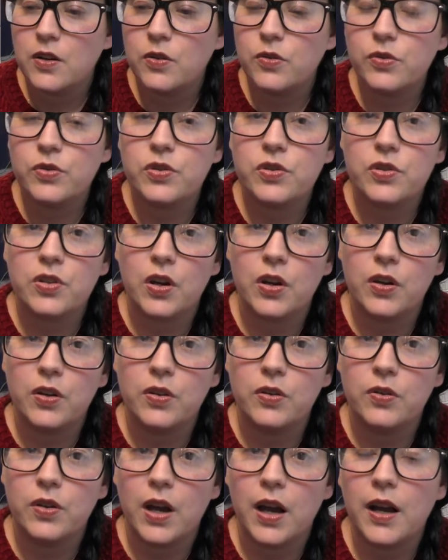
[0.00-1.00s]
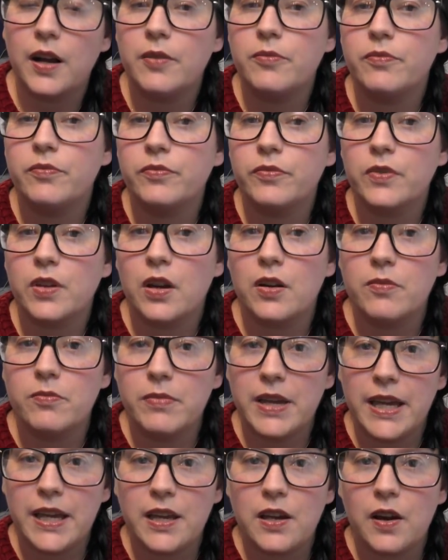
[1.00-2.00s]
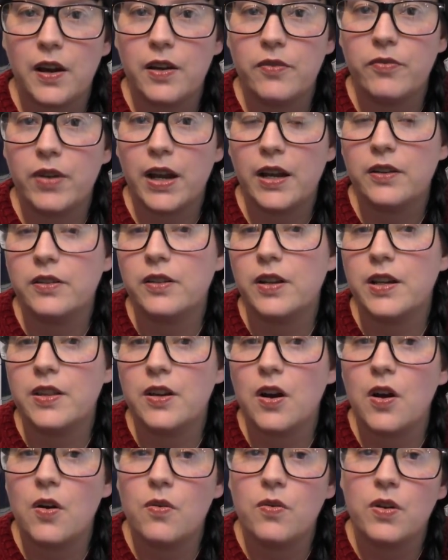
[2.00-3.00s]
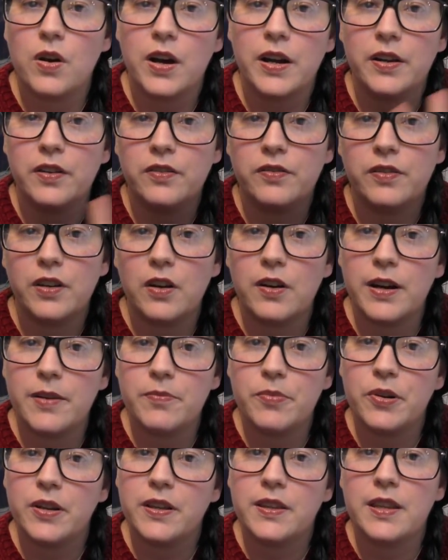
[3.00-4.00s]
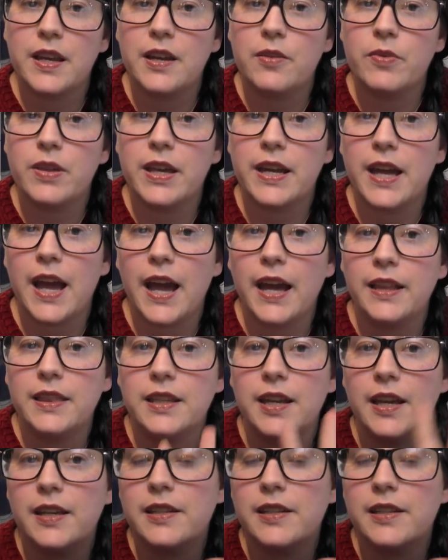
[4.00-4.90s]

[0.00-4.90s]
also um, me going around like the whole kind of library thing where they had the